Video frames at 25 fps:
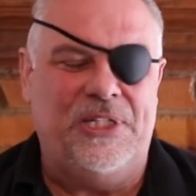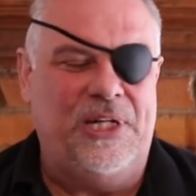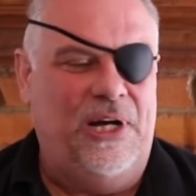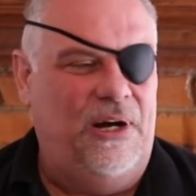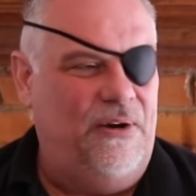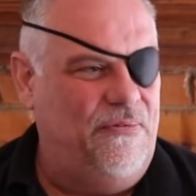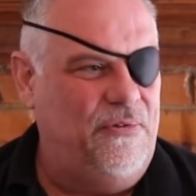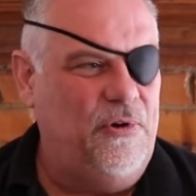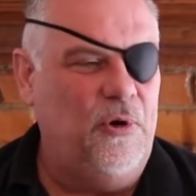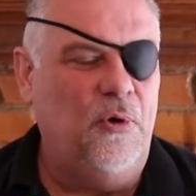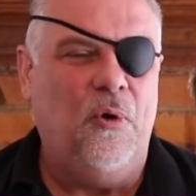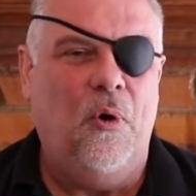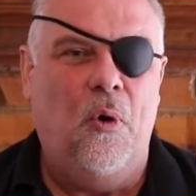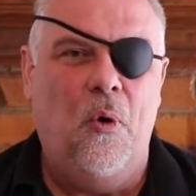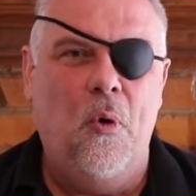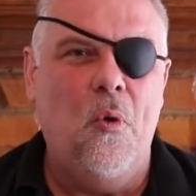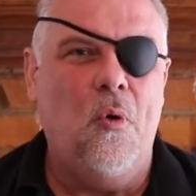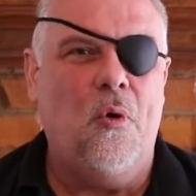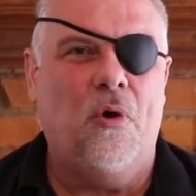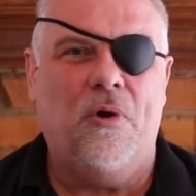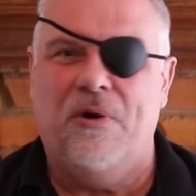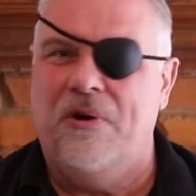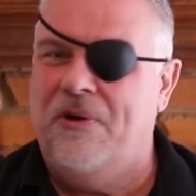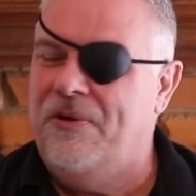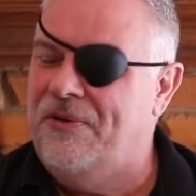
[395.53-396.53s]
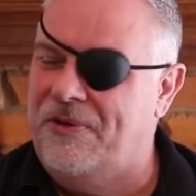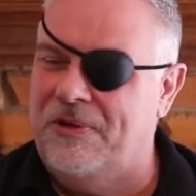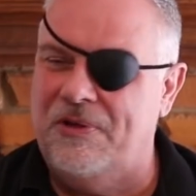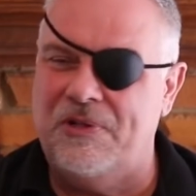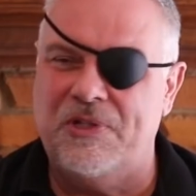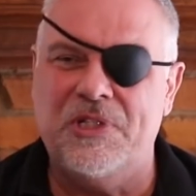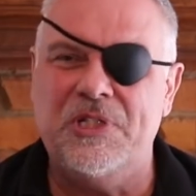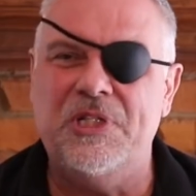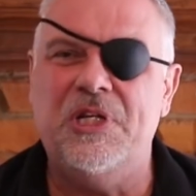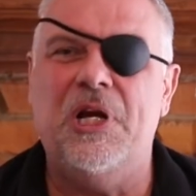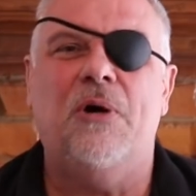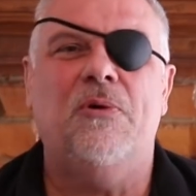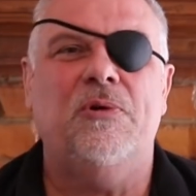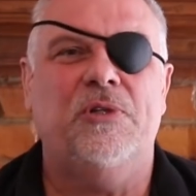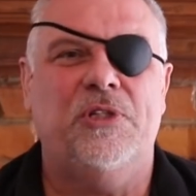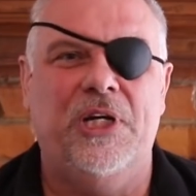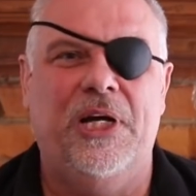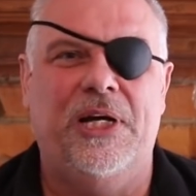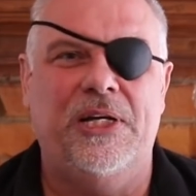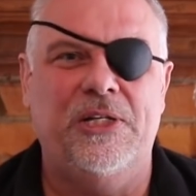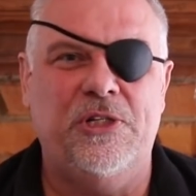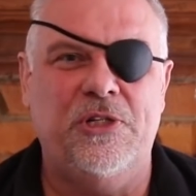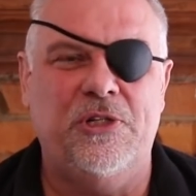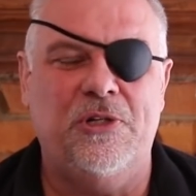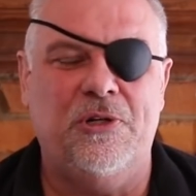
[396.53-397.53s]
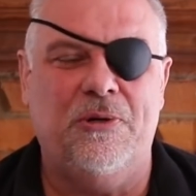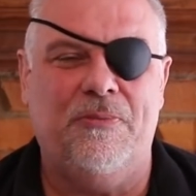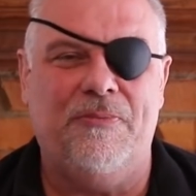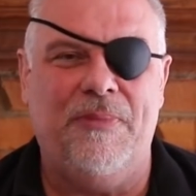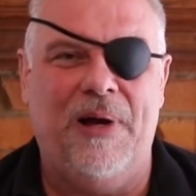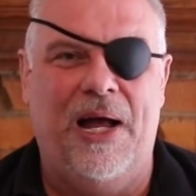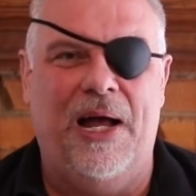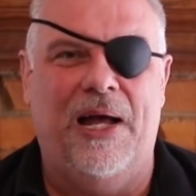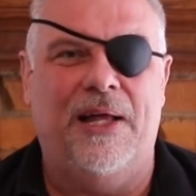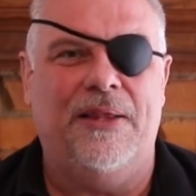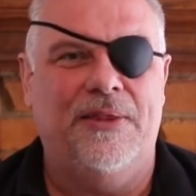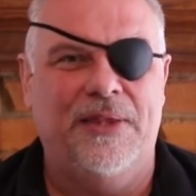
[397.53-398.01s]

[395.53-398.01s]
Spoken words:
Now, if you're a hoarder, there's no change in your mind.